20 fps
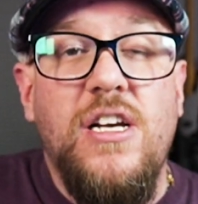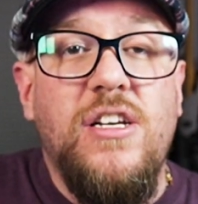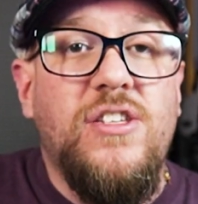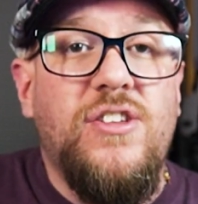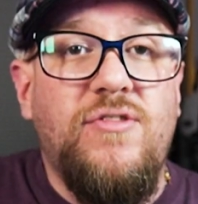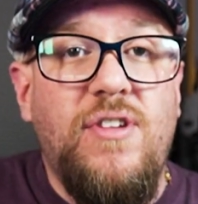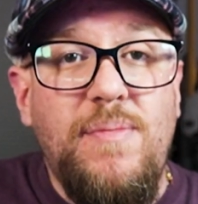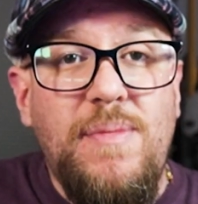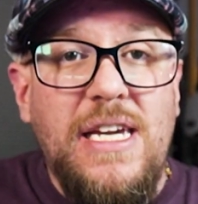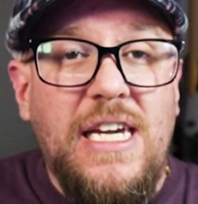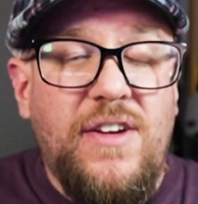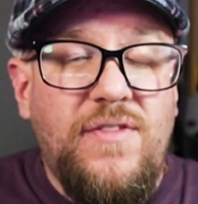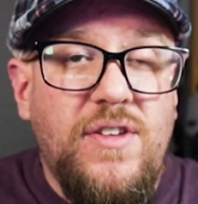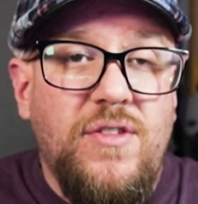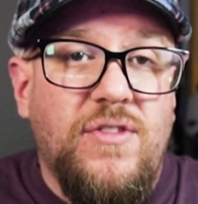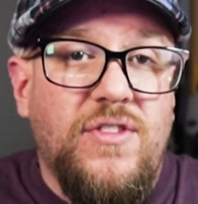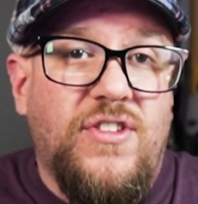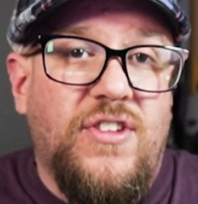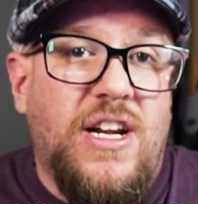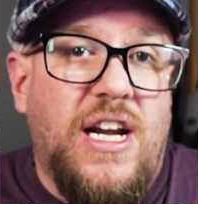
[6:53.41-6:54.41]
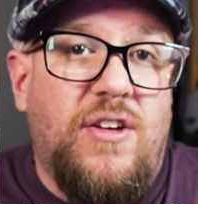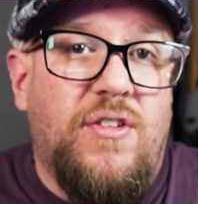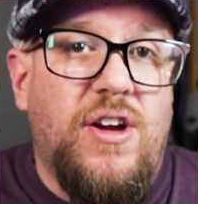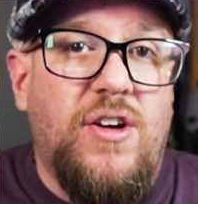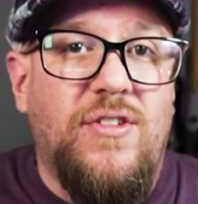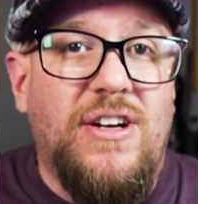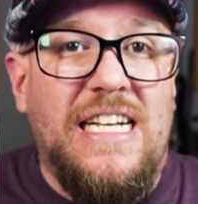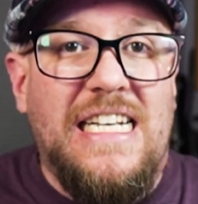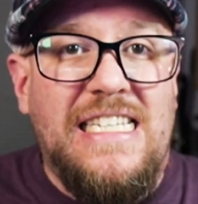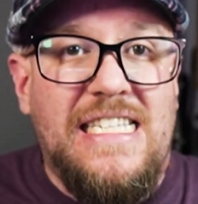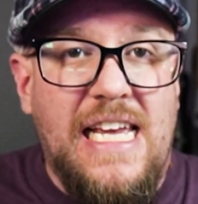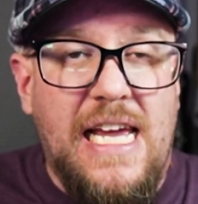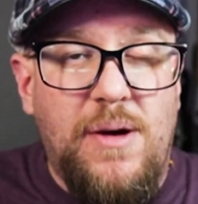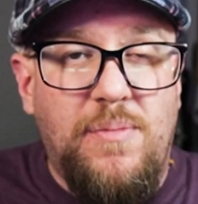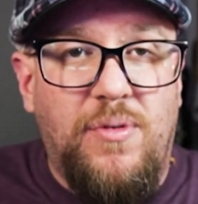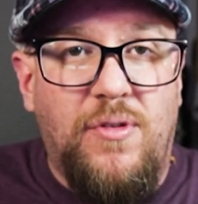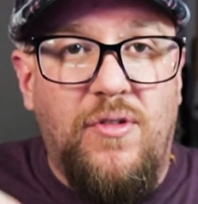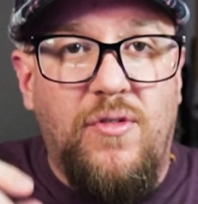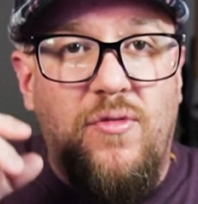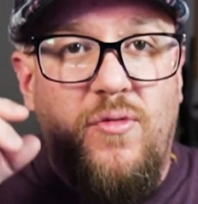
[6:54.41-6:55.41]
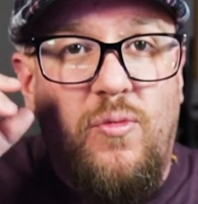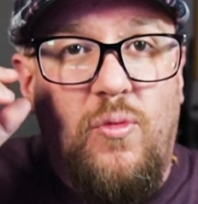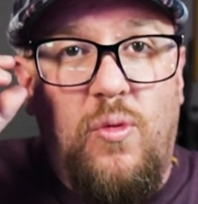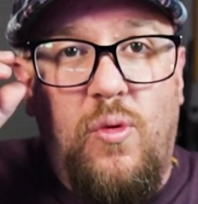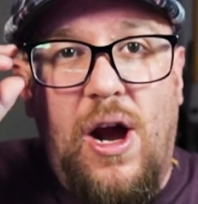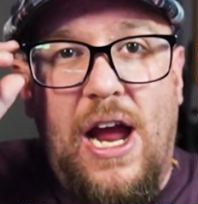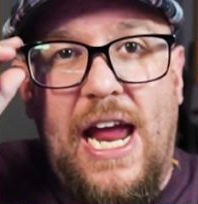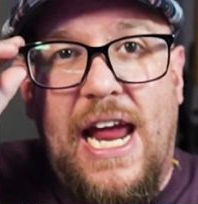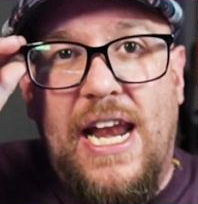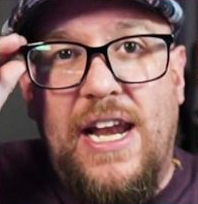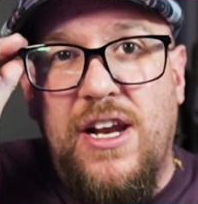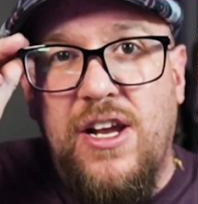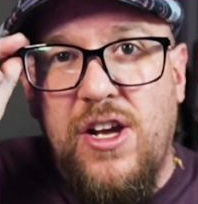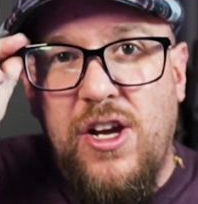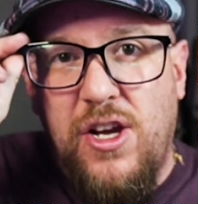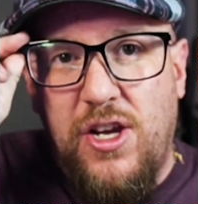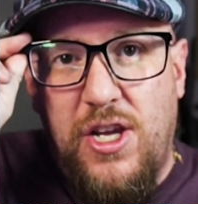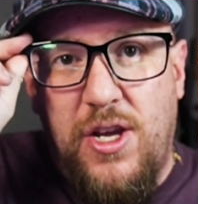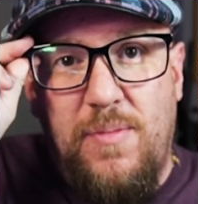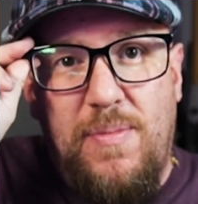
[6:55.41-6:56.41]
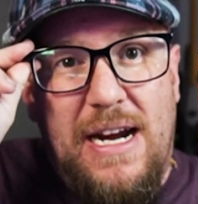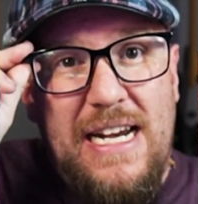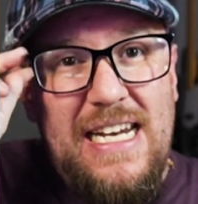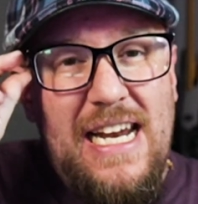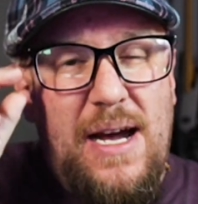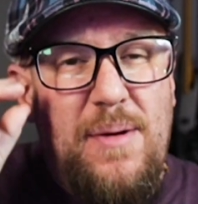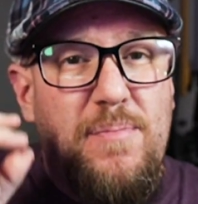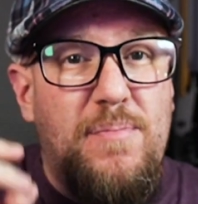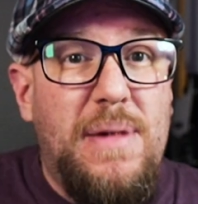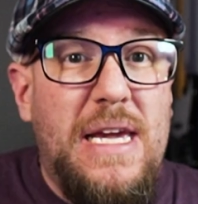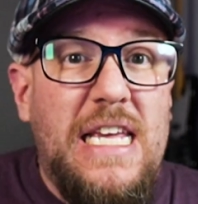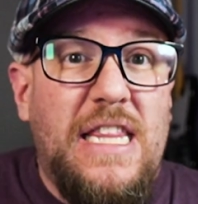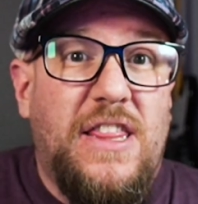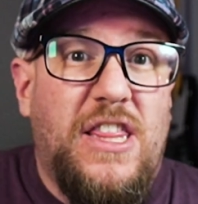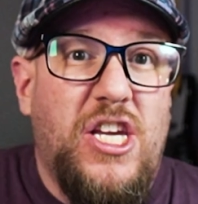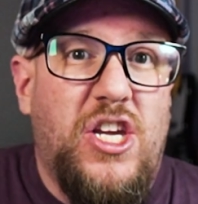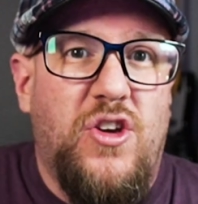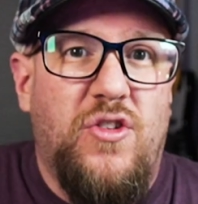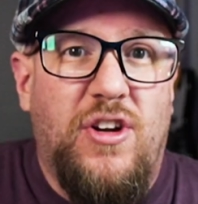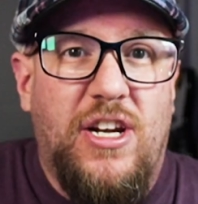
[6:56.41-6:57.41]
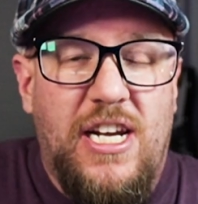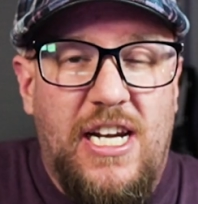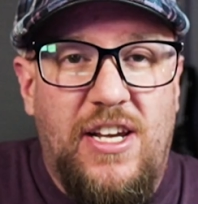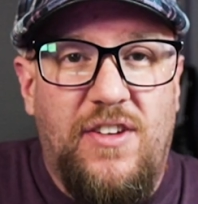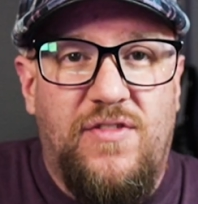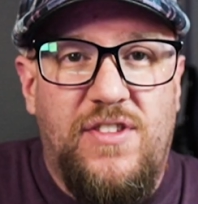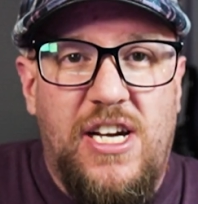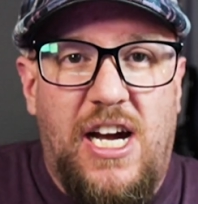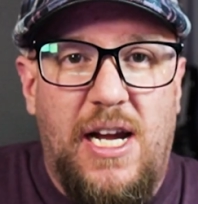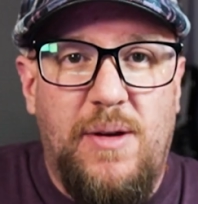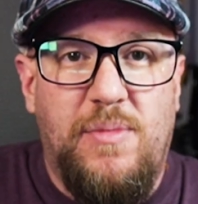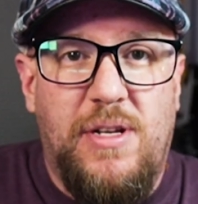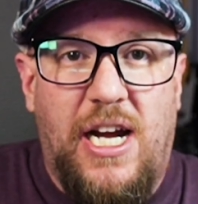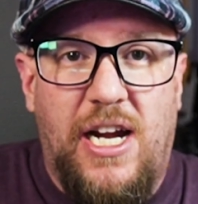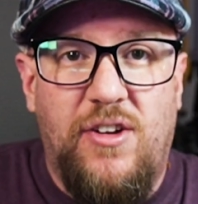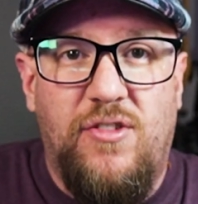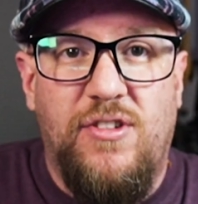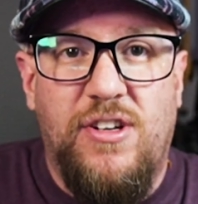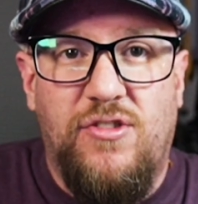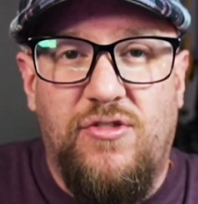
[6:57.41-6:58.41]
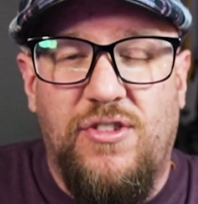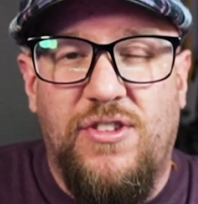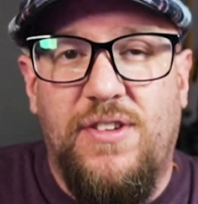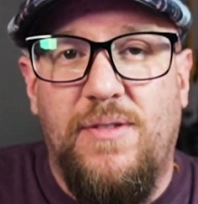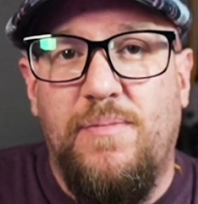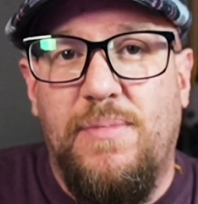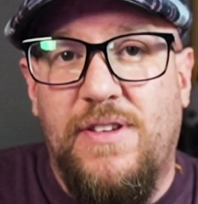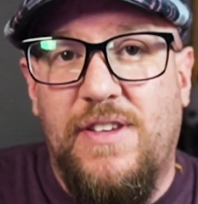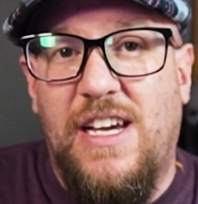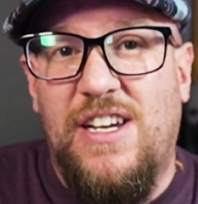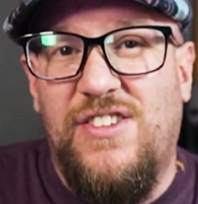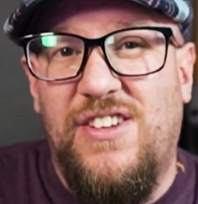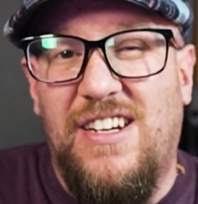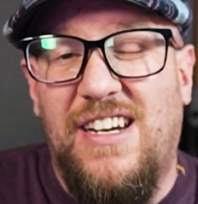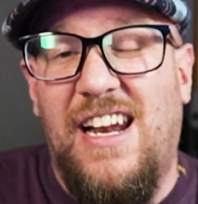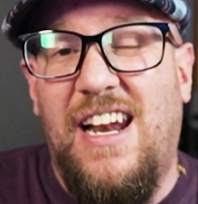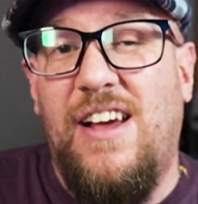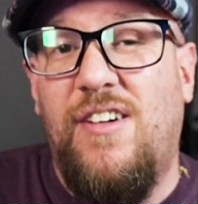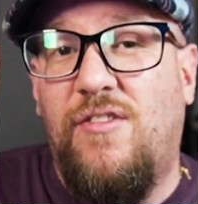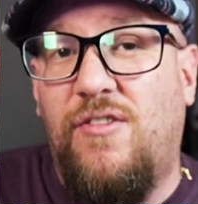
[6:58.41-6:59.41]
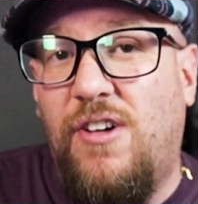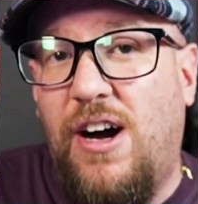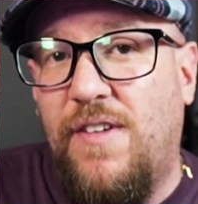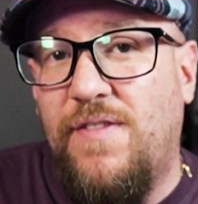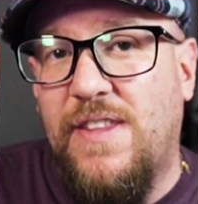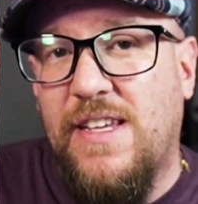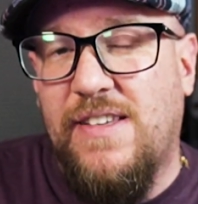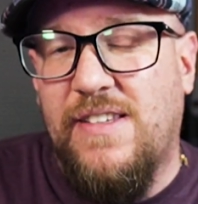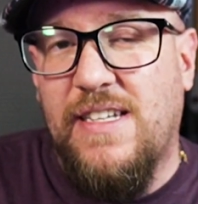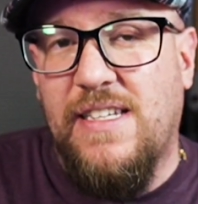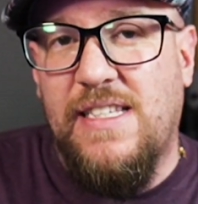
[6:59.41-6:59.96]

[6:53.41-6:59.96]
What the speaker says: So let me give you a scenario, an example of when you might not meet the unity of time, title, interest, and possession. And I love this